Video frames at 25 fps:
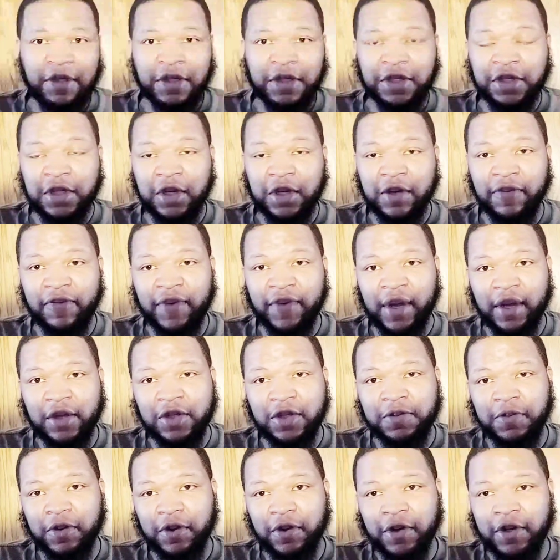It's just
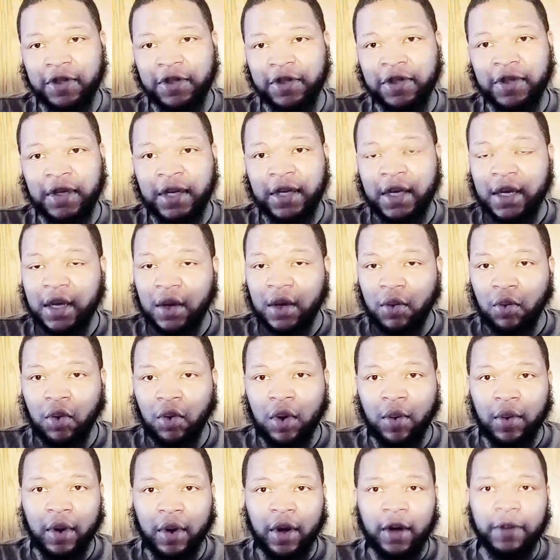Goodfellow Sports.
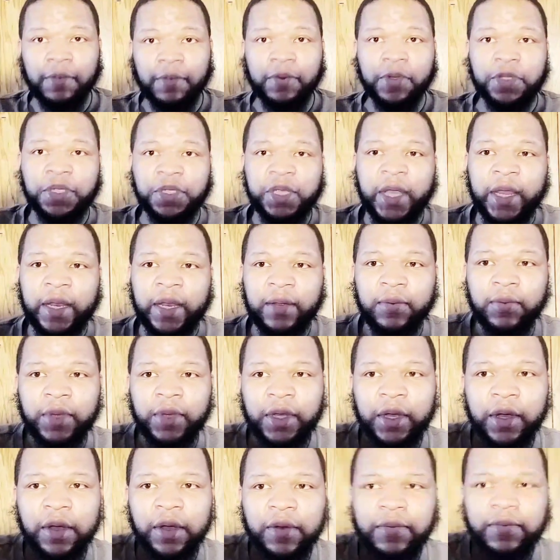One word. Appreciate it.
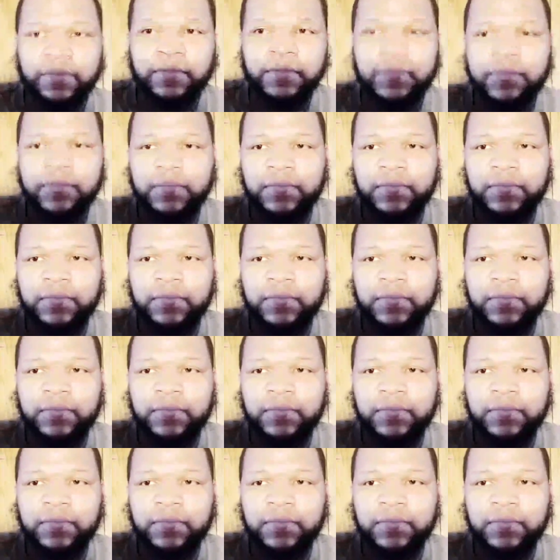We gone.